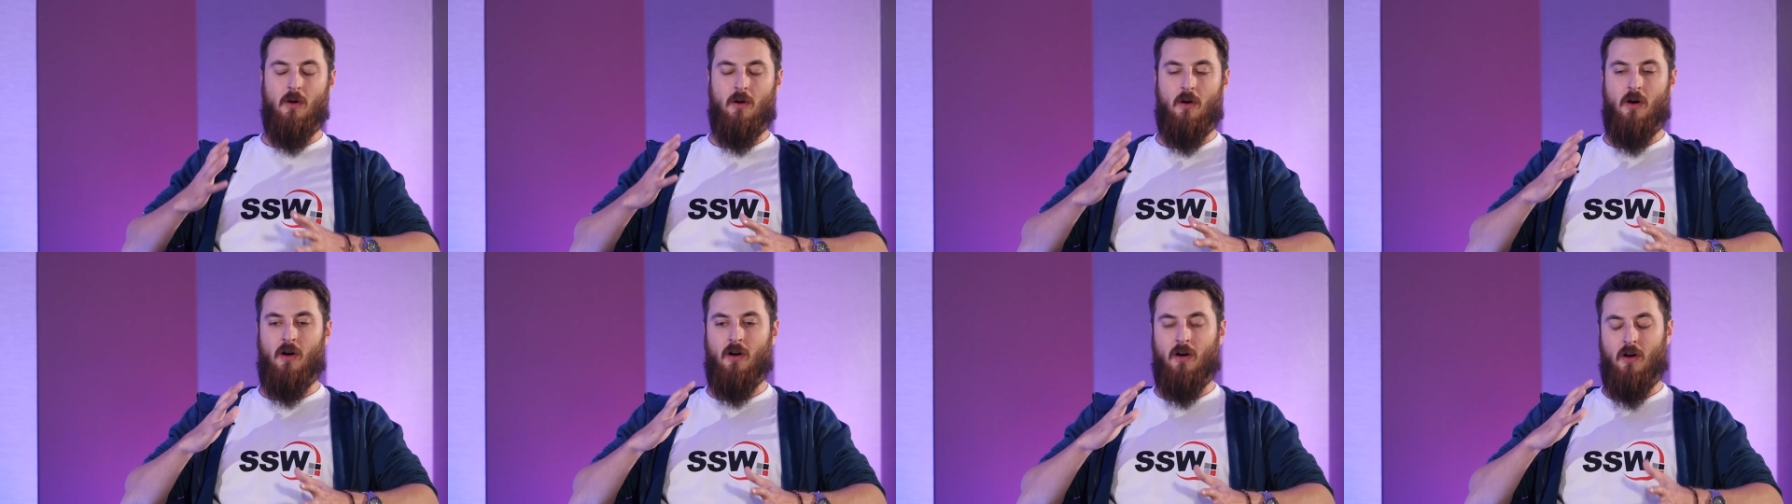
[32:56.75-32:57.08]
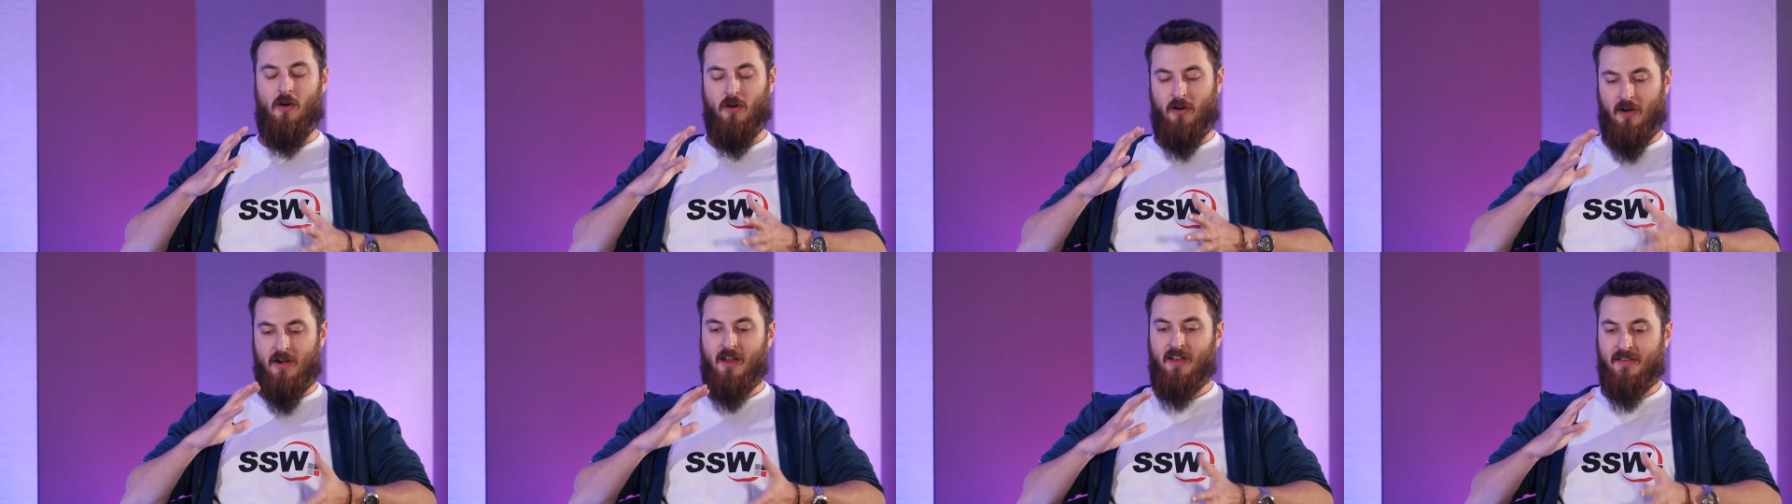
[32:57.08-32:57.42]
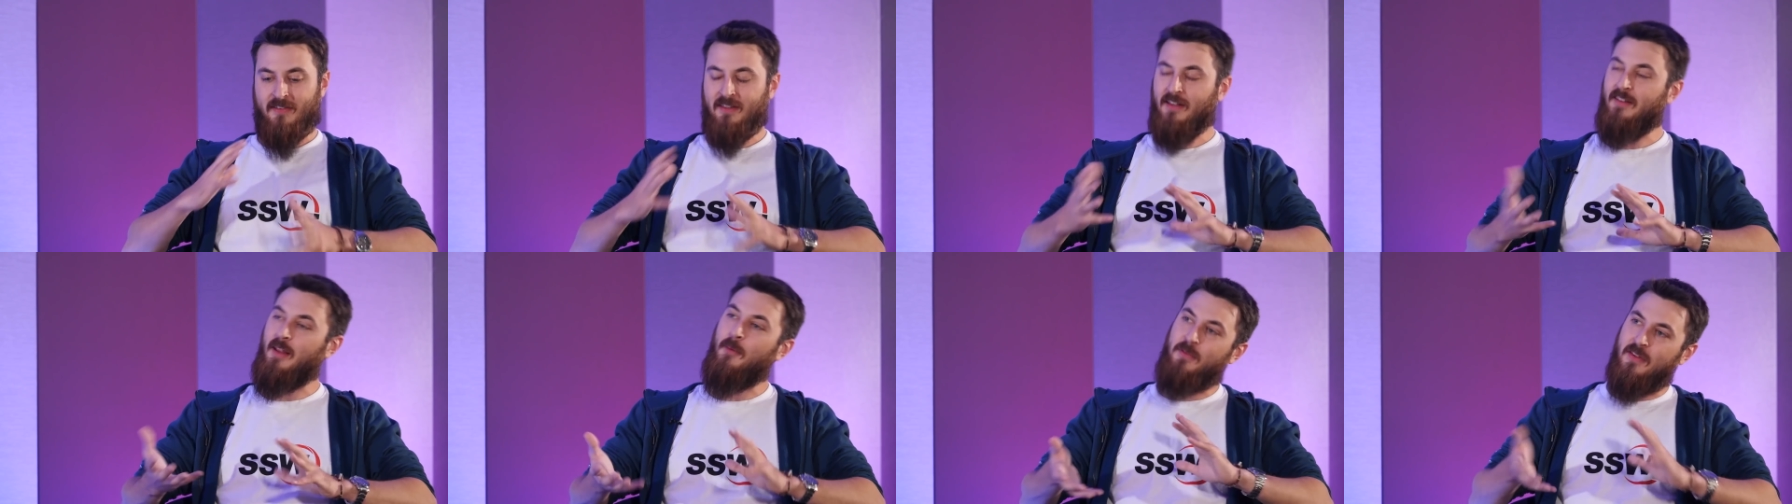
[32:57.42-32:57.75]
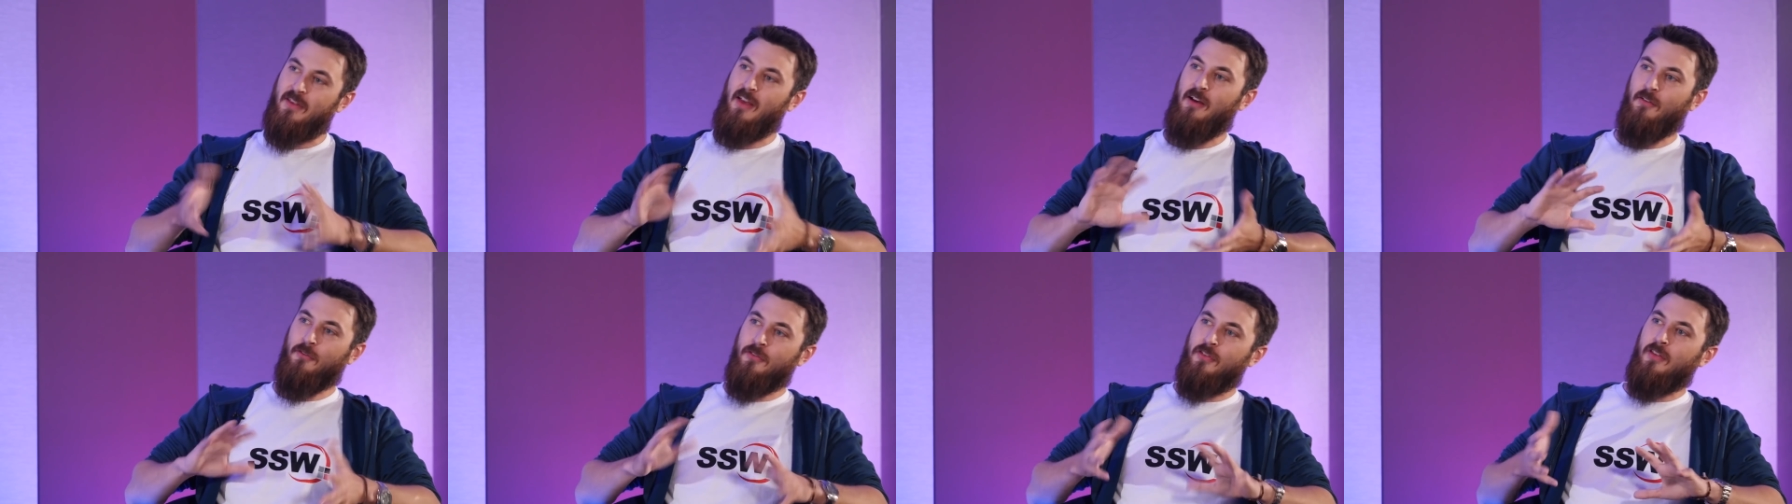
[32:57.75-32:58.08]
organizing
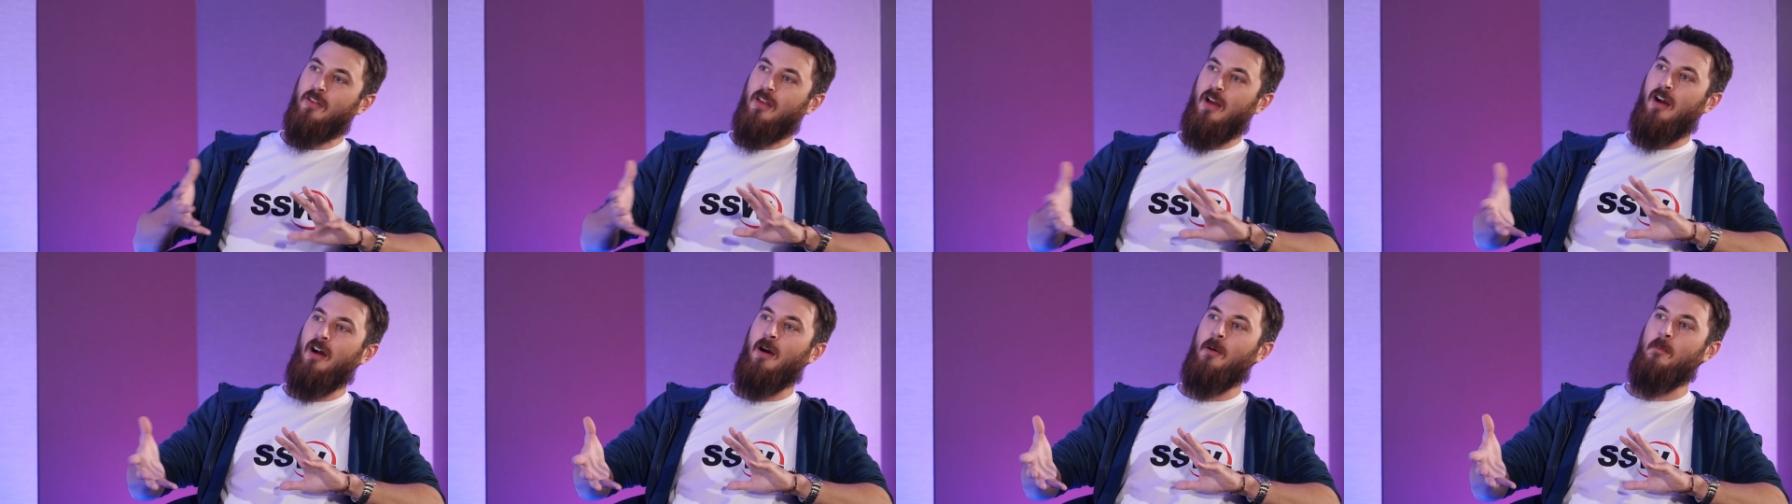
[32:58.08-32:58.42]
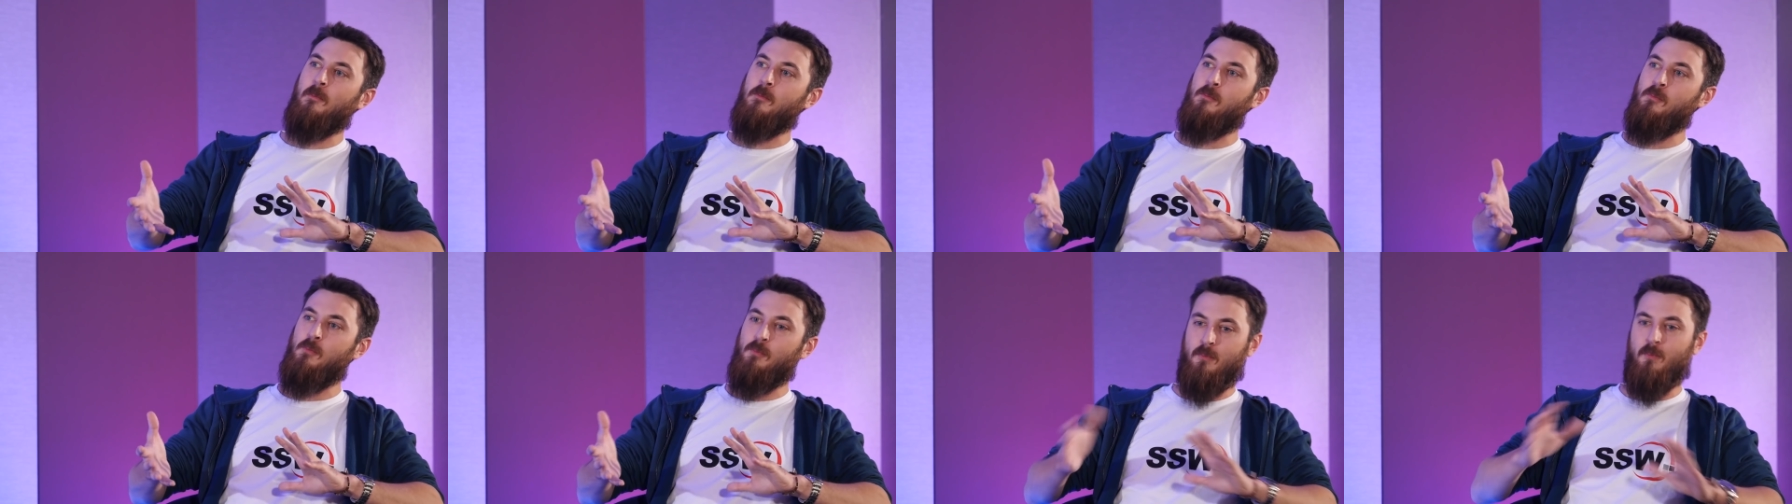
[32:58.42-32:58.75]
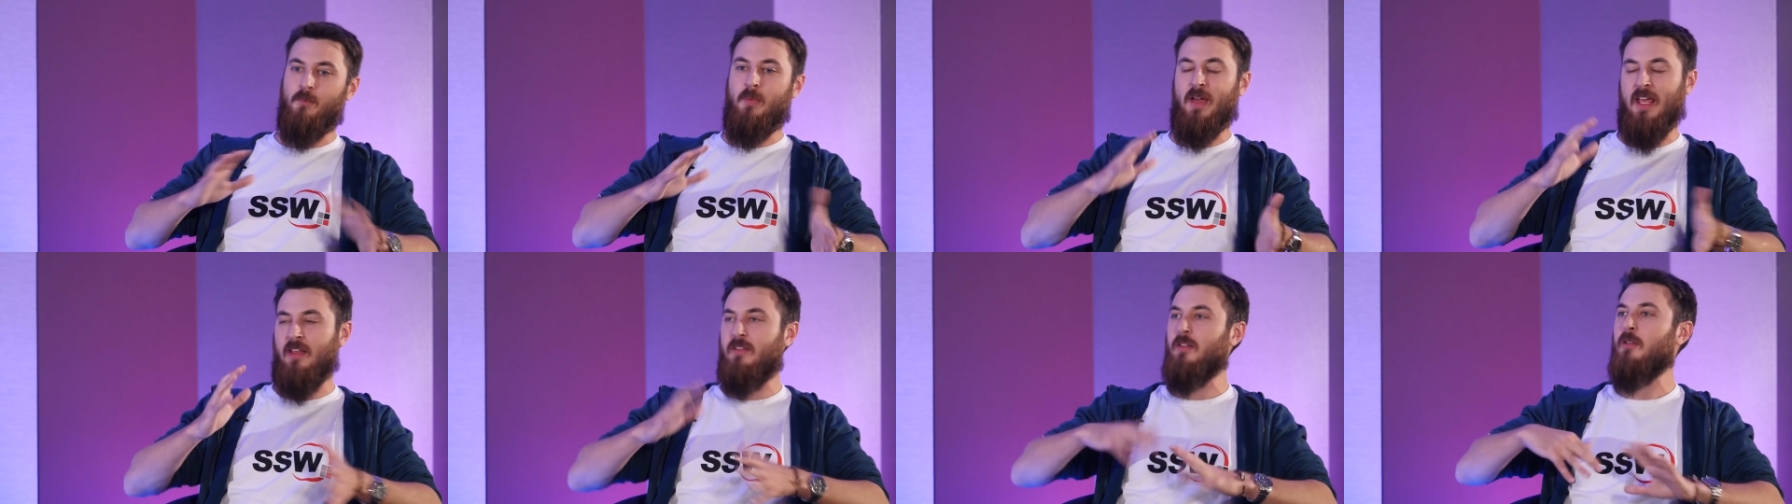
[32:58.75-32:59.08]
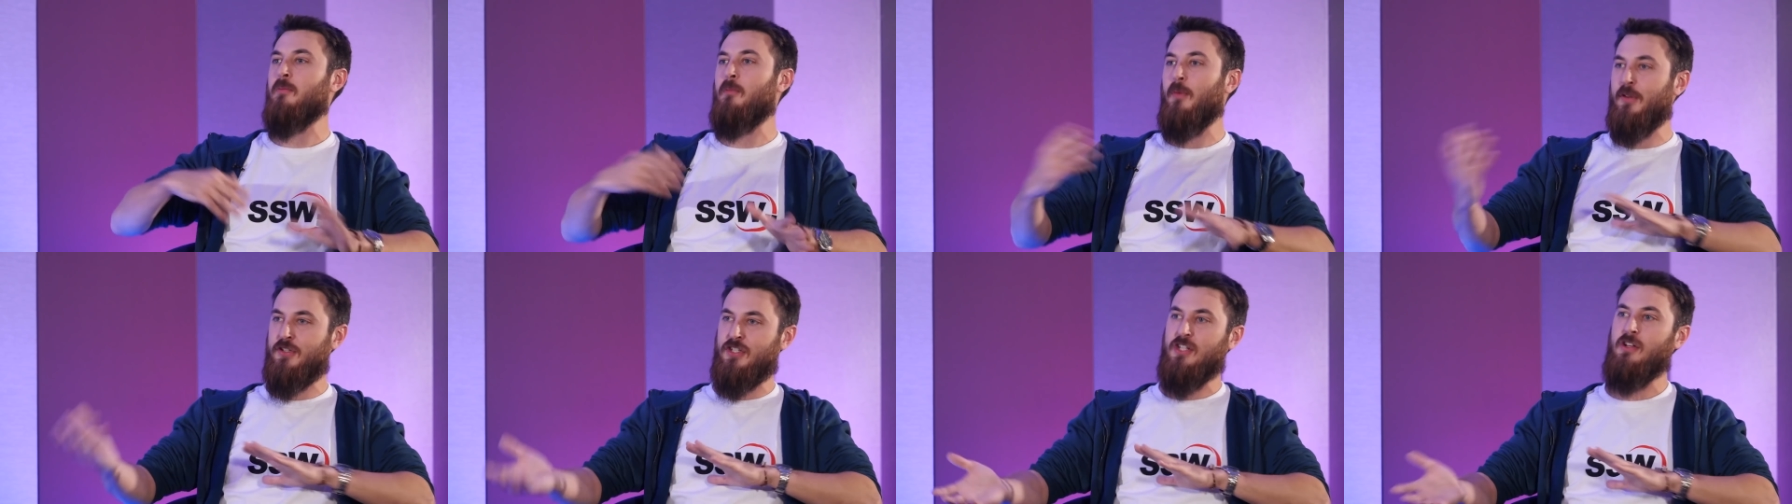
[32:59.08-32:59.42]
themselves based
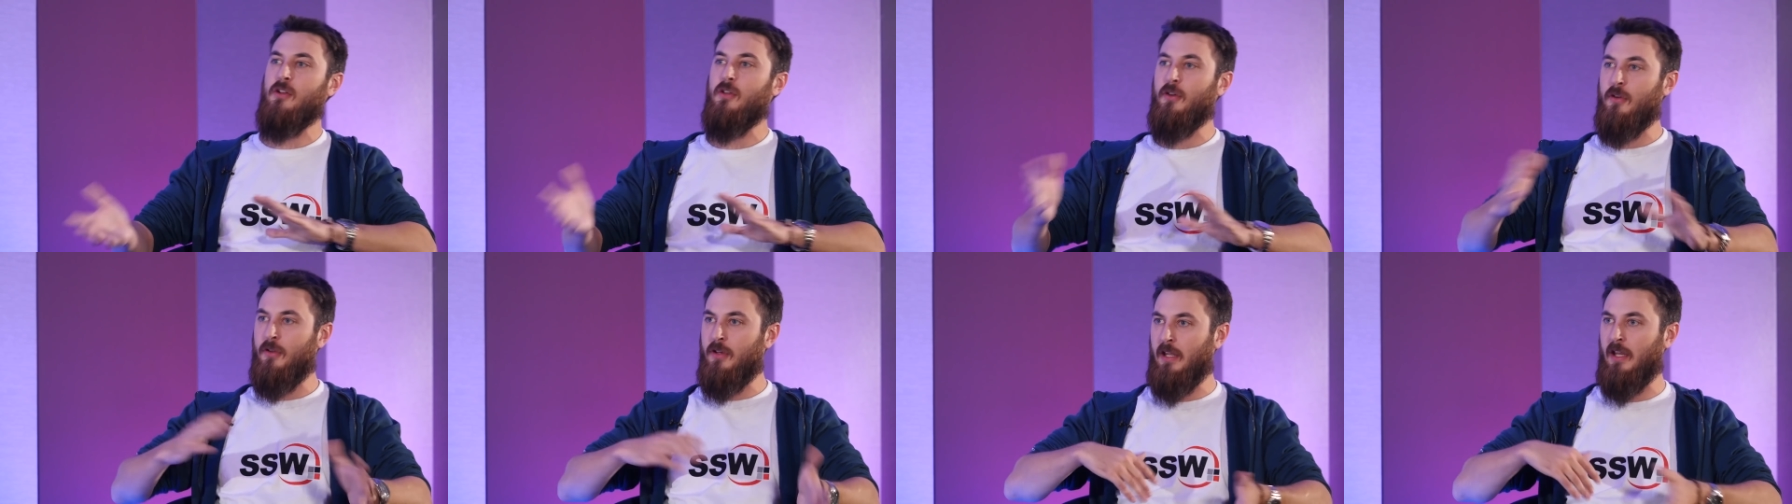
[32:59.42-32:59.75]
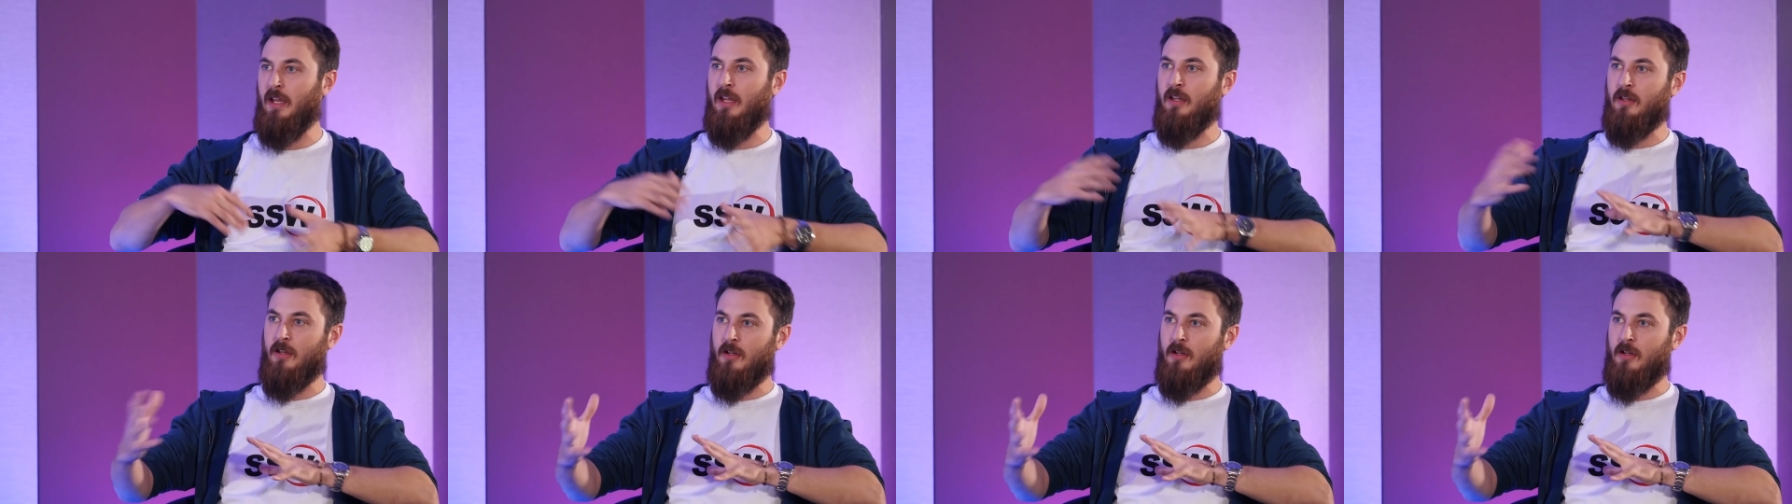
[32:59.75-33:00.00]
on machine learning.